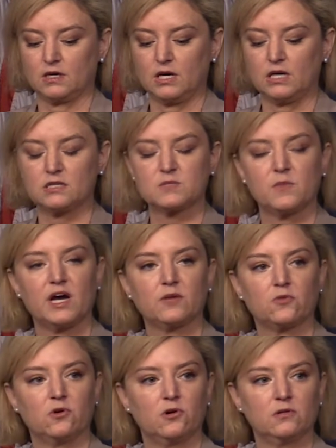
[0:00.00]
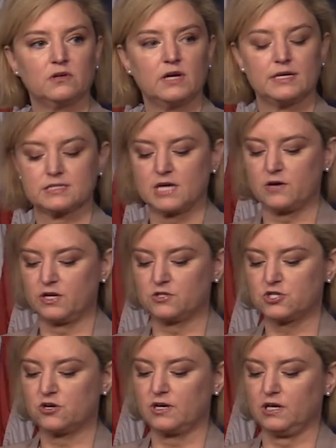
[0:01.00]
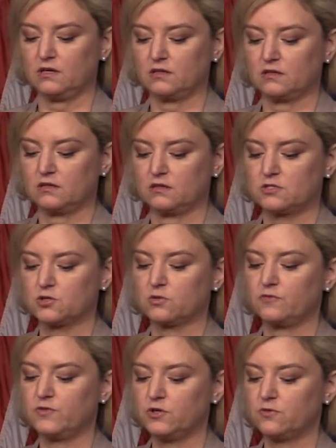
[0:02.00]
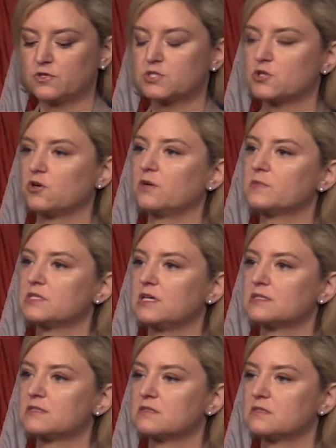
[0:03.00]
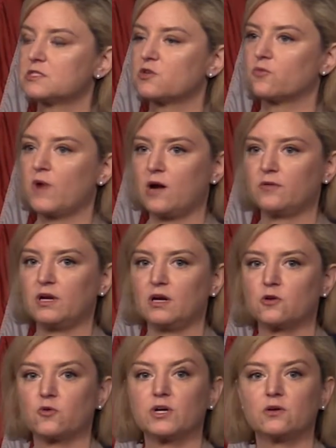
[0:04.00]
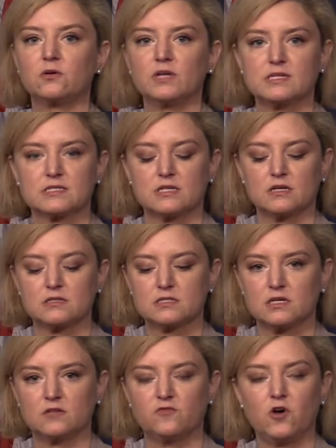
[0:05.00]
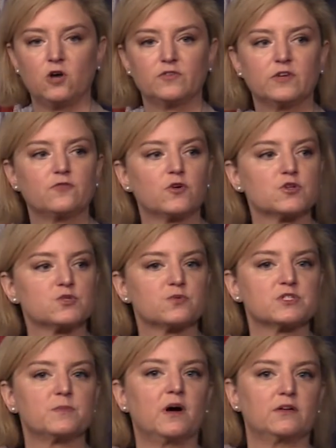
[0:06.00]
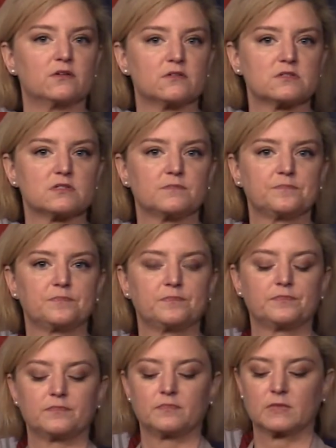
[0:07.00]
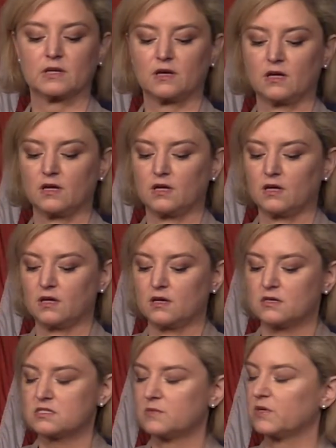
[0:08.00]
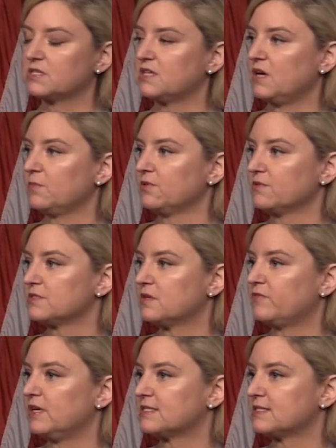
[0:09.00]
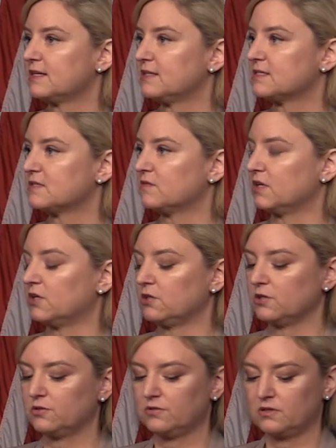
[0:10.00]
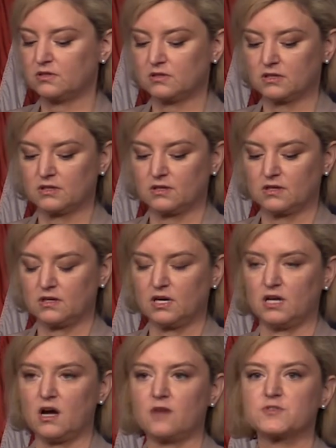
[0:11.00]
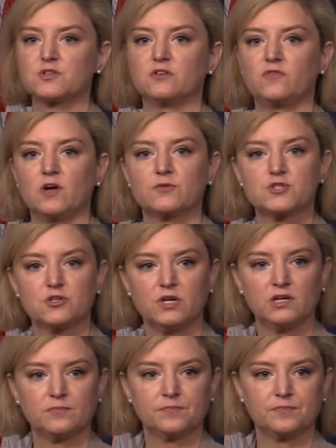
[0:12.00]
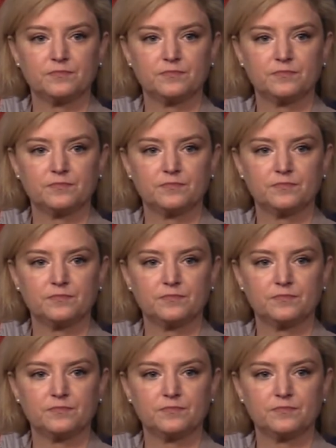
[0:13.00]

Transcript: It is my role as county attorney to review the circumstances surrounding critical incidents involving first responders. Some examples of incidents include an officer-involved shooting,